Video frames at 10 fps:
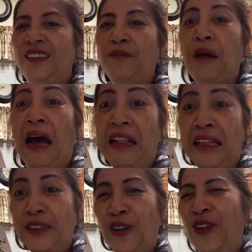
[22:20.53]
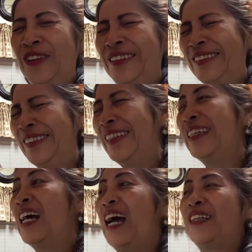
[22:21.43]
Mahal, no?
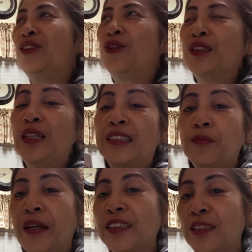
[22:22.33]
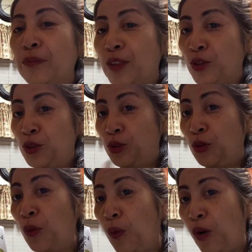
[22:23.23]
I know it's expensive because there's
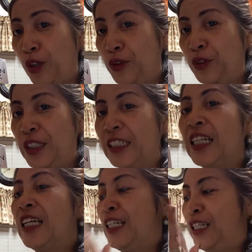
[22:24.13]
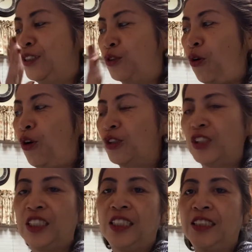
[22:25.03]
no water on it. It's all
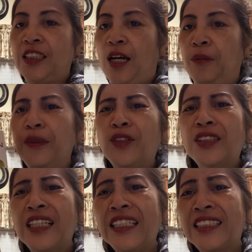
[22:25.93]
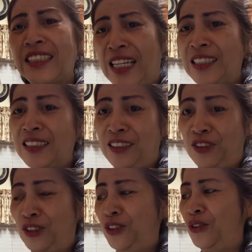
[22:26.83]
chicken stock because it's
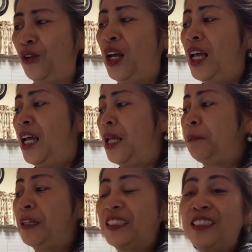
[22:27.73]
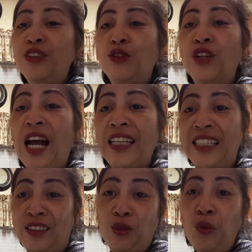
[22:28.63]
tastier. And plus, this is
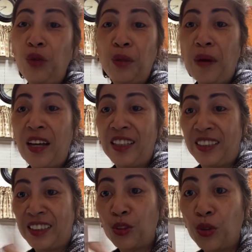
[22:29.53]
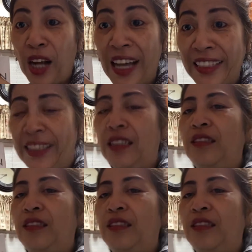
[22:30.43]
organic. Don't worry about it. It's organic.